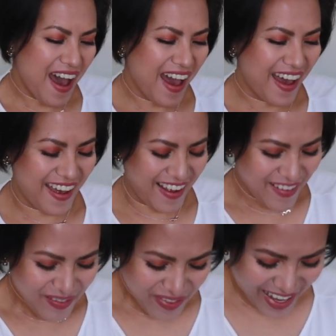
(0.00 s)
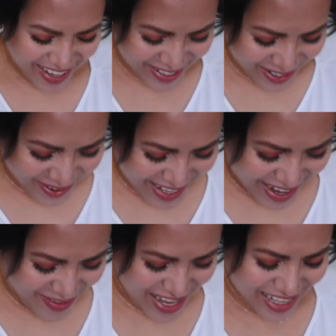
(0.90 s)
I don't know what
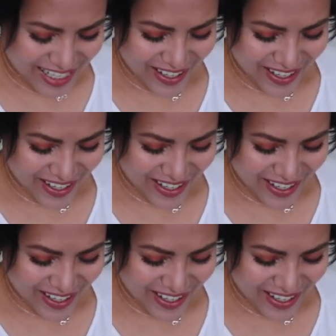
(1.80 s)
that means.